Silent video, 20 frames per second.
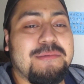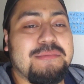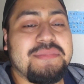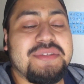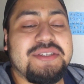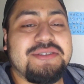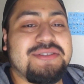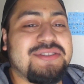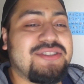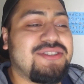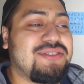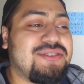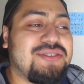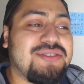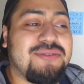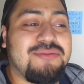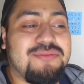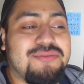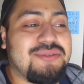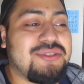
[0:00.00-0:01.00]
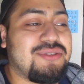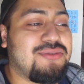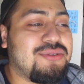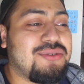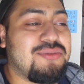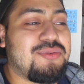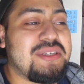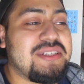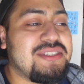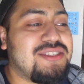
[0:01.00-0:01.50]
There's
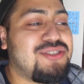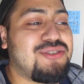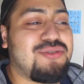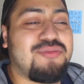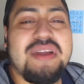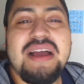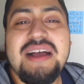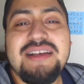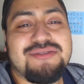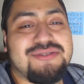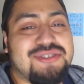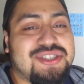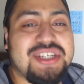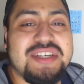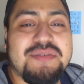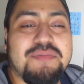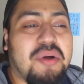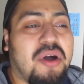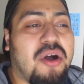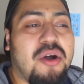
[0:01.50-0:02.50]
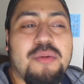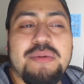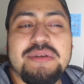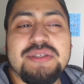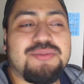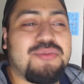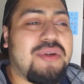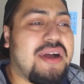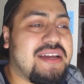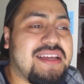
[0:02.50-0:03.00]
1 or 2 rounds where Jake Paul
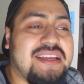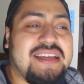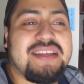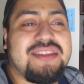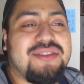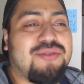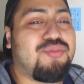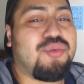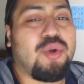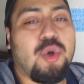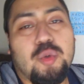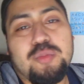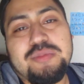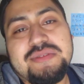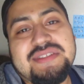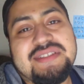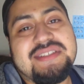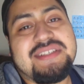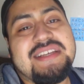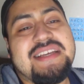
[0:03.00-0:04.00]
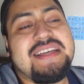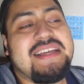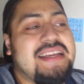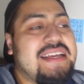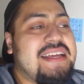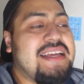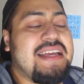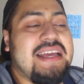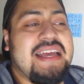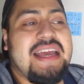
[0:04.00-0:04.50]
was rocky at the ropes,
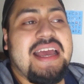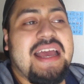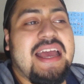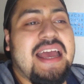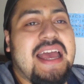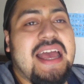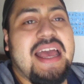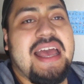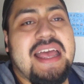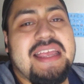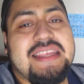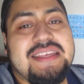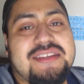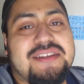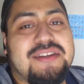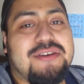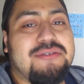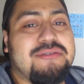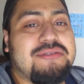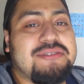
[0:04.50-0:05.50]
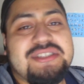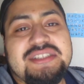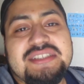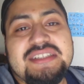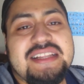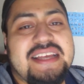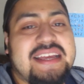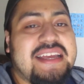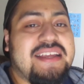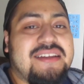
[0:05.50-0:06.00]
and, you know, he was just
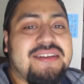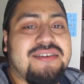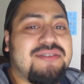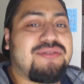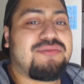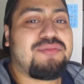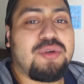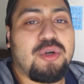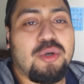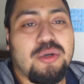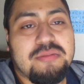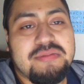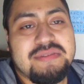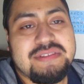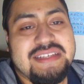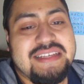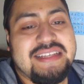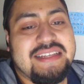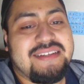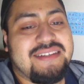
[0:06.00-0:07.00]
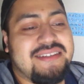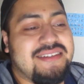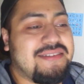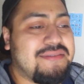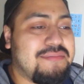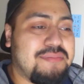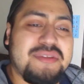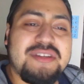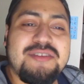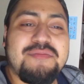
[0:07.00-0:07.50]
laying on the ropes, and
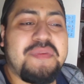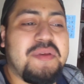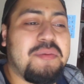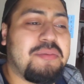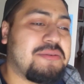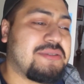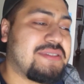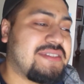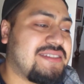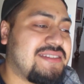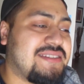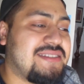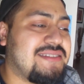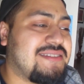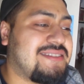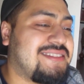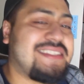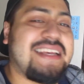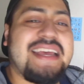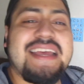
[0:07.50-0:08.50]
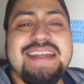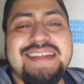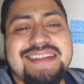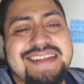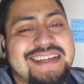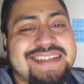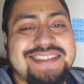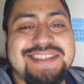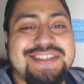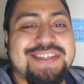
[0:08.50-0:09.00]
many people said
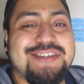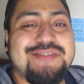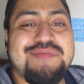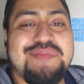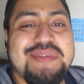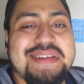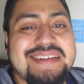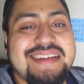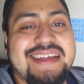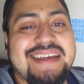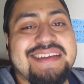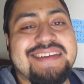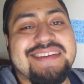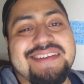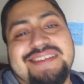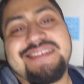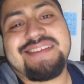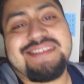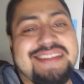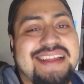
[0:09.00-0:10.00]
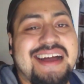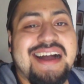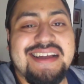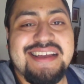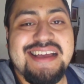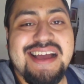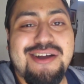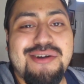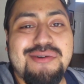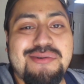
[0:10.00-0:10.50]
that should have been like a
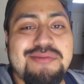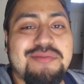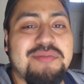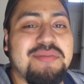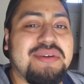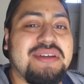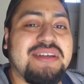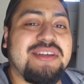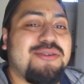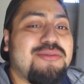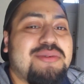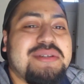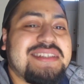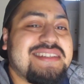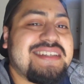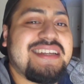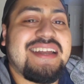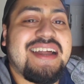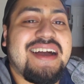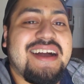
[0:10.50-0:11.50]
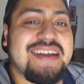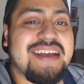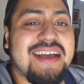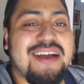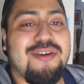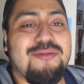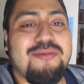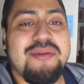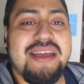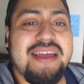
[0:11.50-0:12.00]
knockout, but it wasn't a
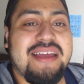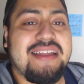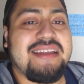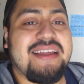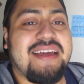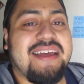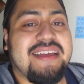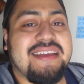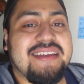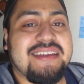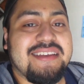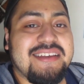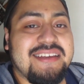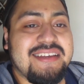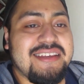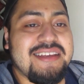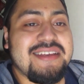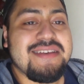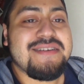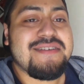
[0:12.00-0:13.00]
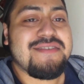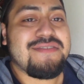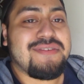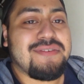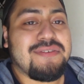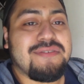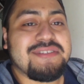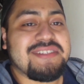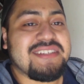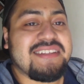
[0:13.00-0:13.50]
knockout, man. Like, if
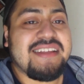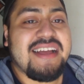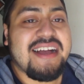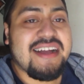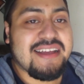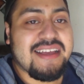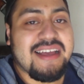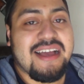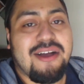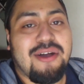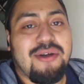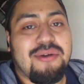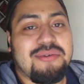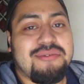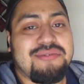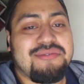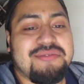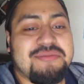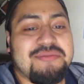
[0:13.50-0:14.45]
it was a knockout,